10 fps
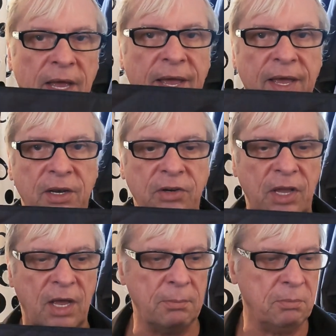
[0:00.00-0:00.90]
and
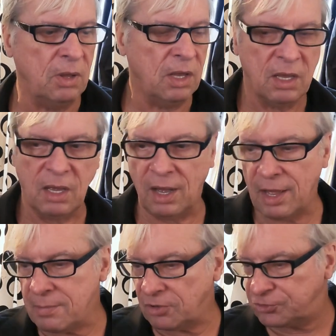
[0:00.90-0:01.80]
I
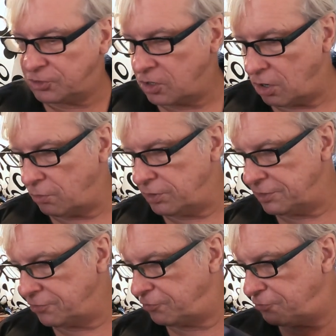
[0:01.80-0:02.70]
must have got rid
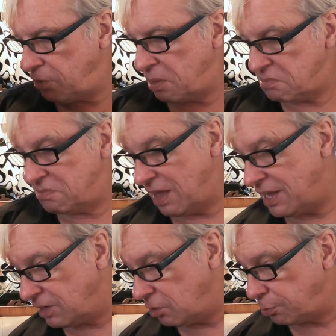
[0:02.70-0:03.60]
of, I
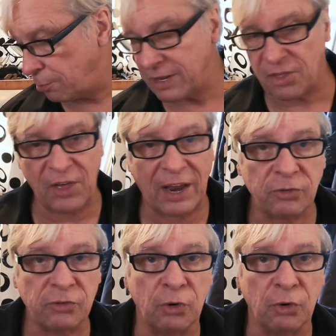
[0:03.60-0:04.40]
don't know, probably 1,000